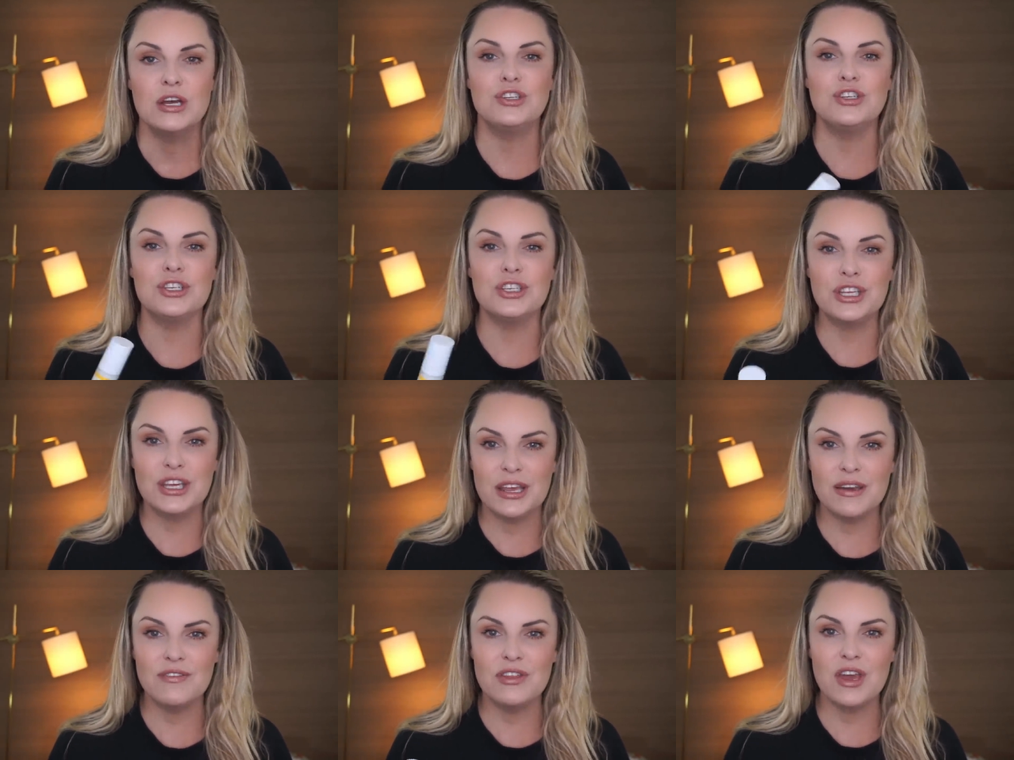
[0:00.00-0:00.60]

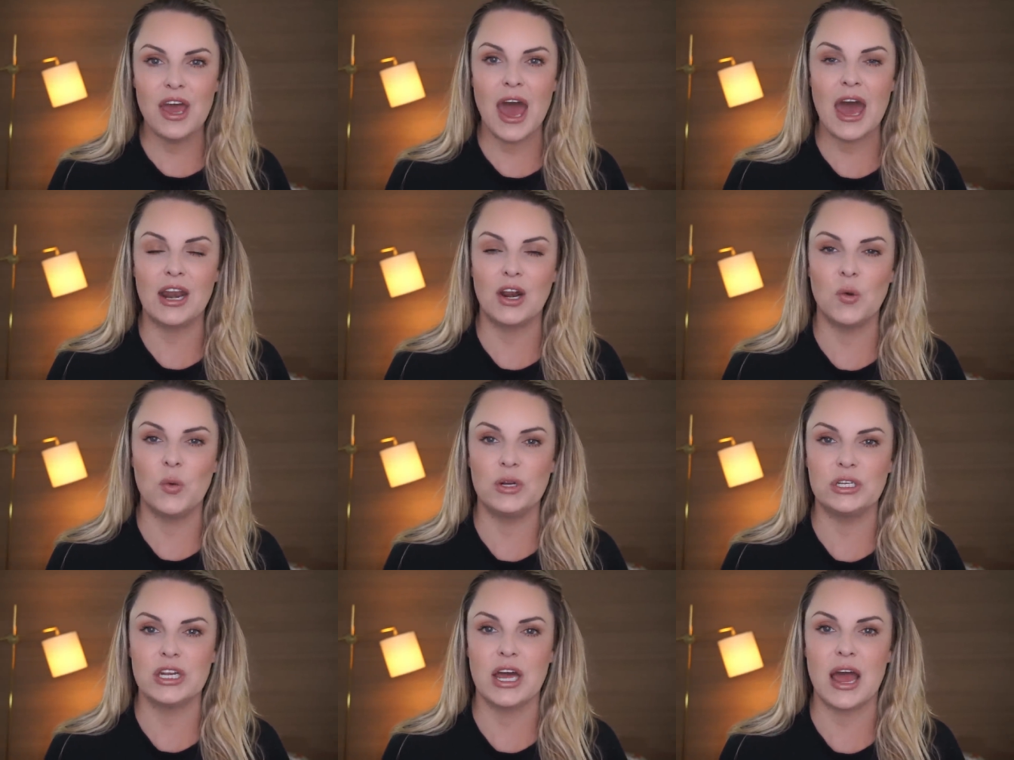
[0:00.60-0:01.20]
Just give the
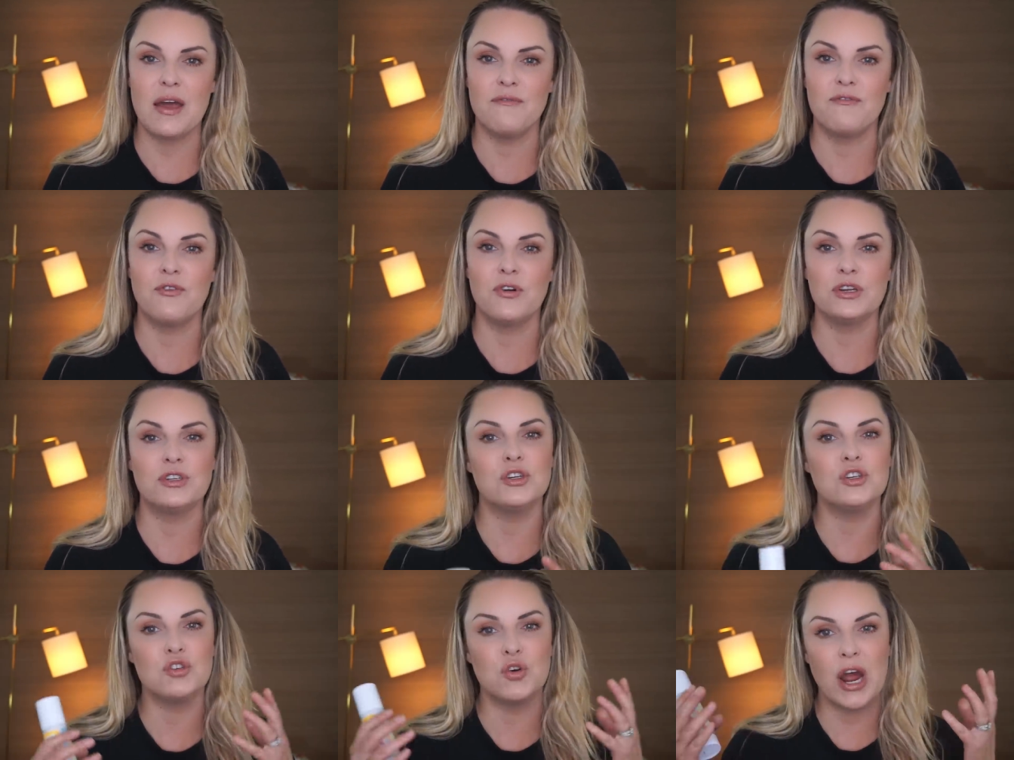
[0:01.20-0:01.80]
adequate time
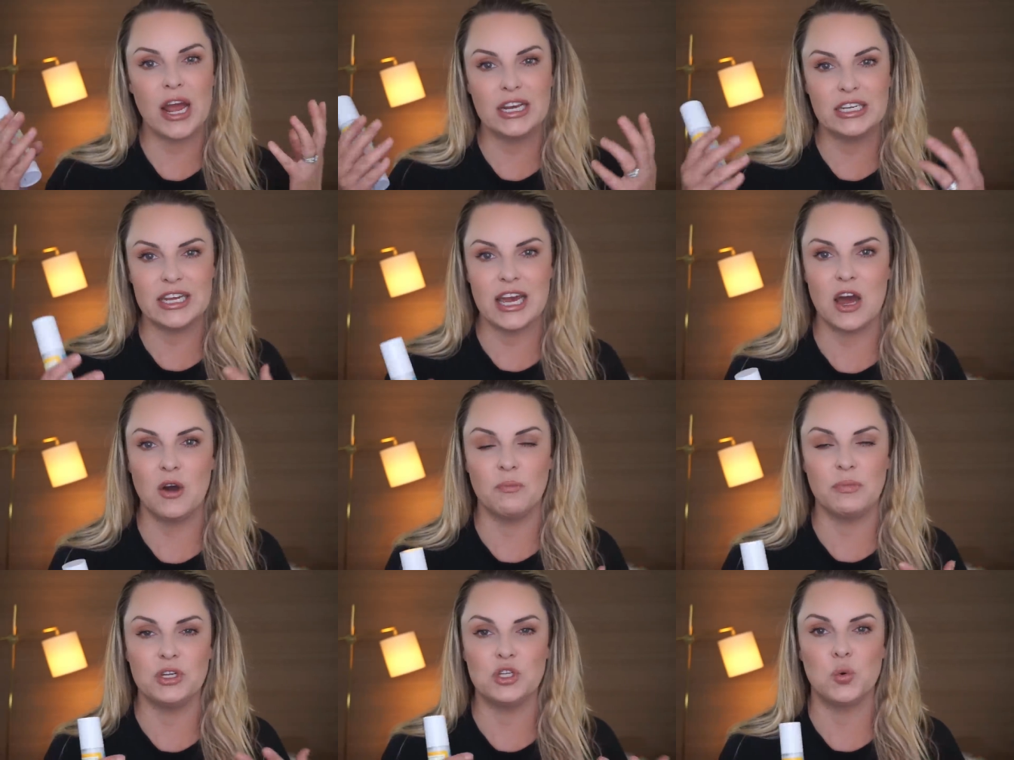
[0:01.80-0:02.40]
for it to dry
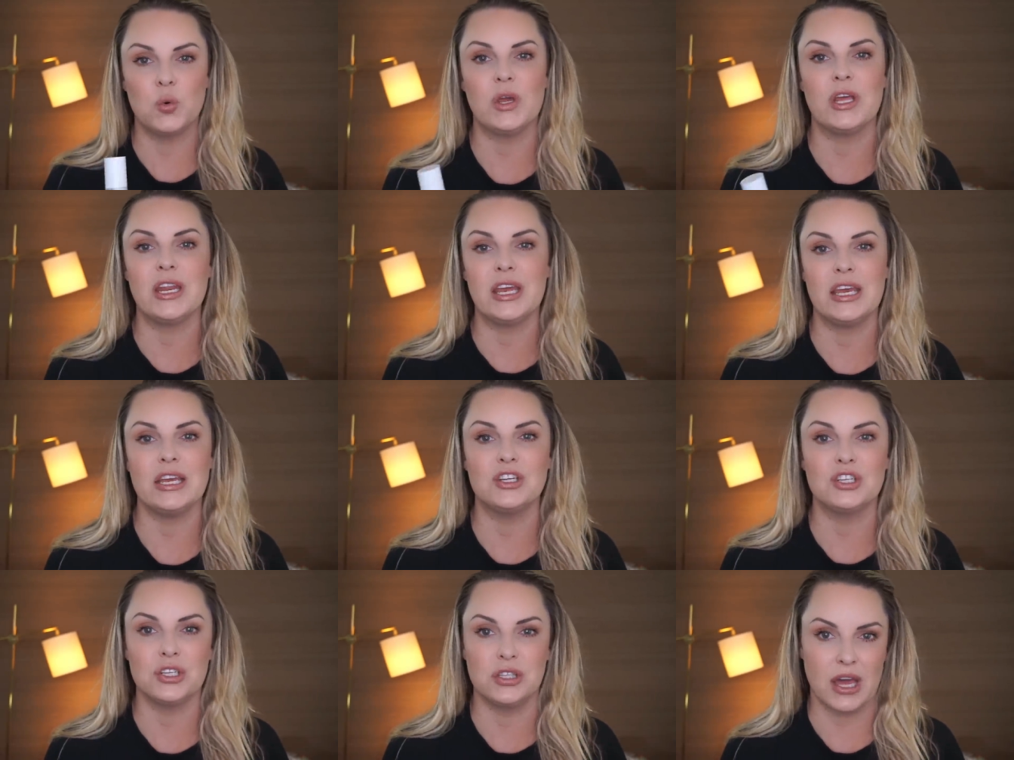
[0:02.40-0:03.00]
down between
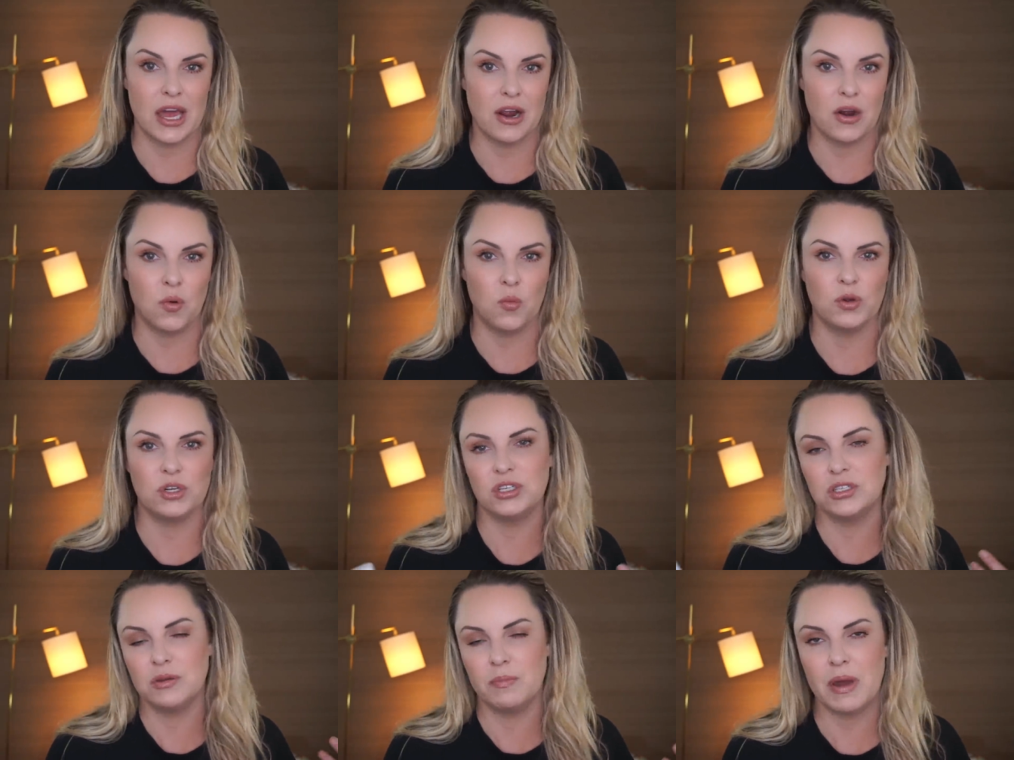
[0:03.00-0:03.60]
each layer,
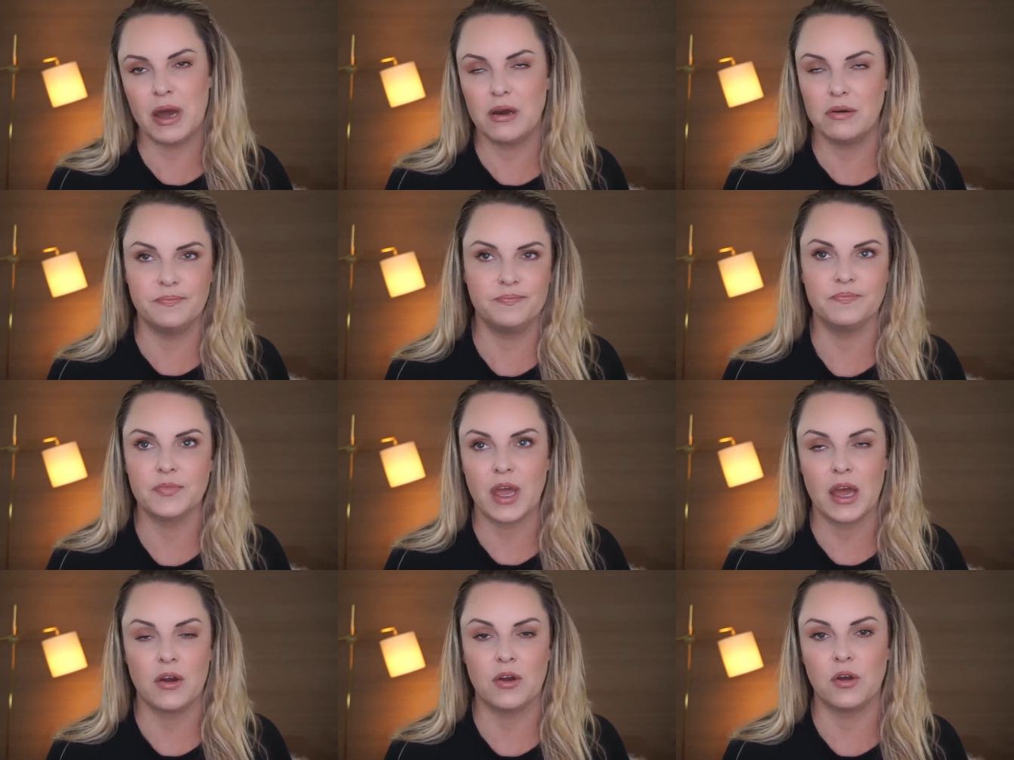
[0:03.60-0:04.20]
which is about,
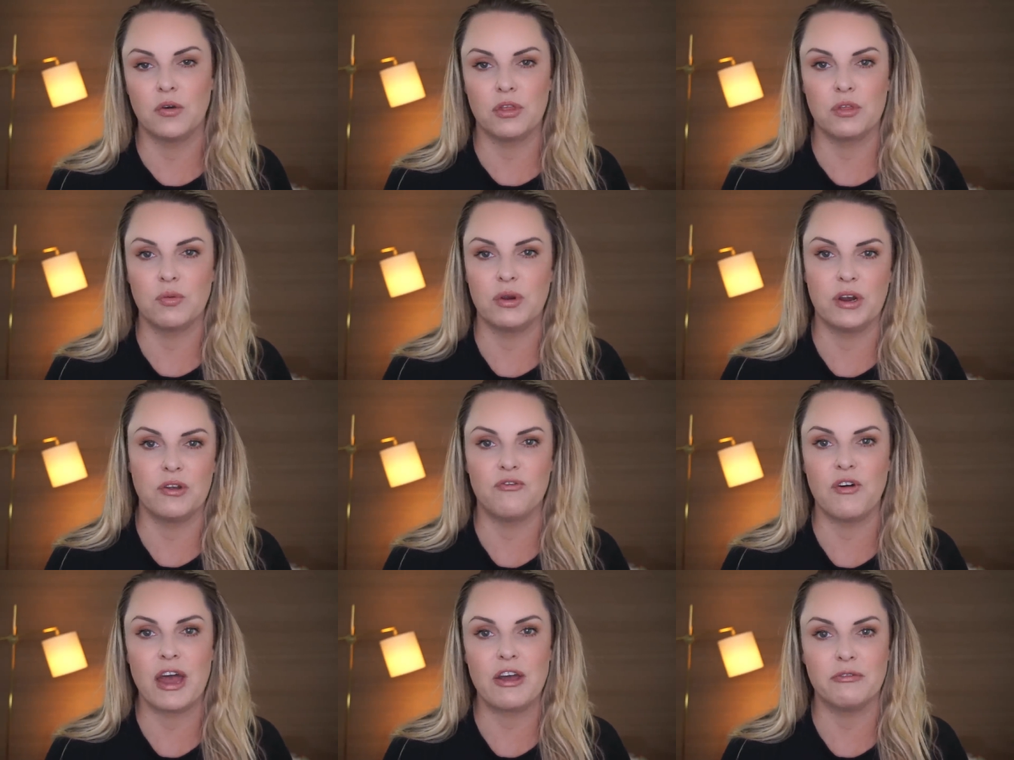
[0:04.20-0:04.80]
I don't know,
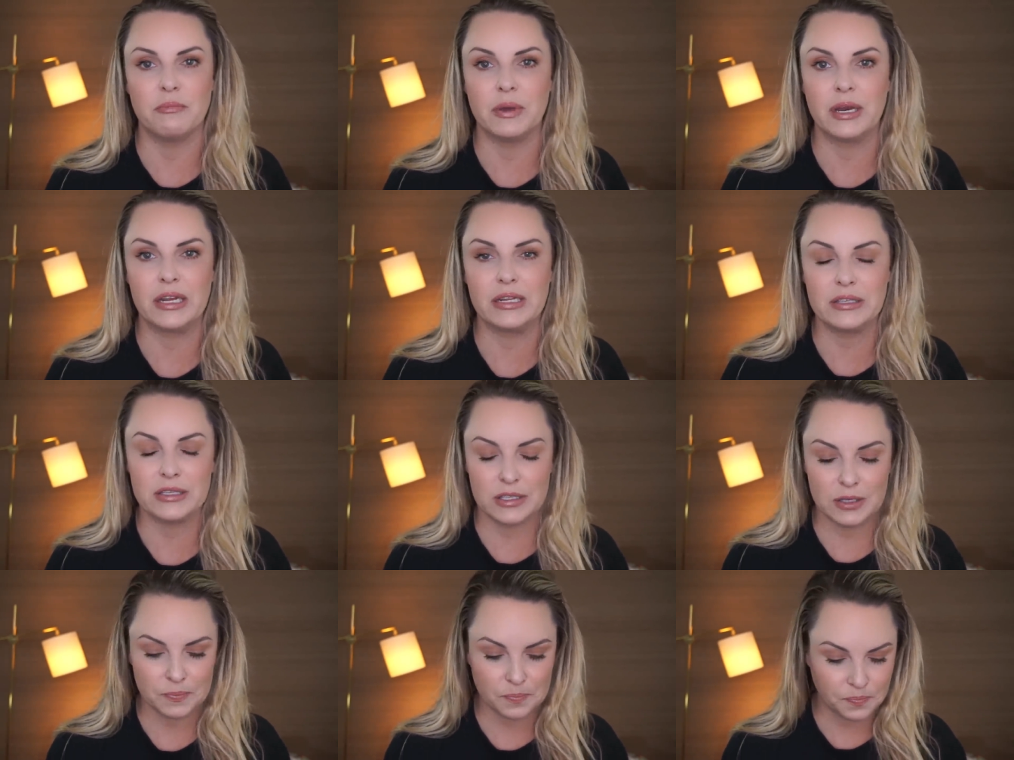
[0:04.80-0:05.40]
three to five
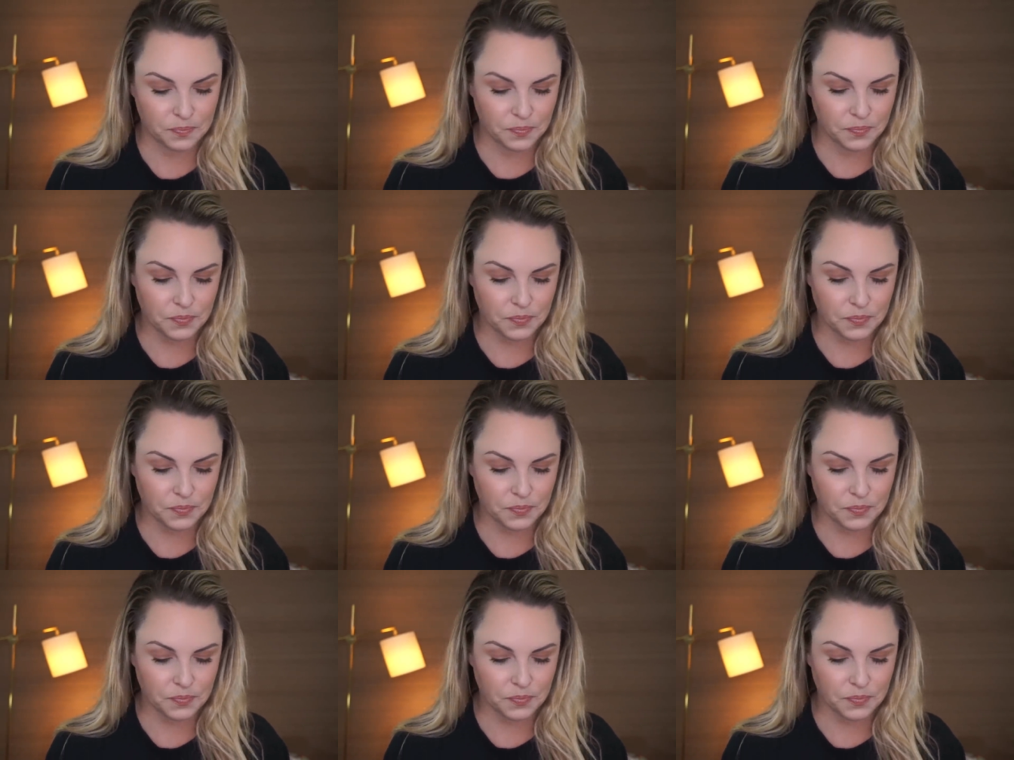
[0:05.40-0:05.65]
minutes.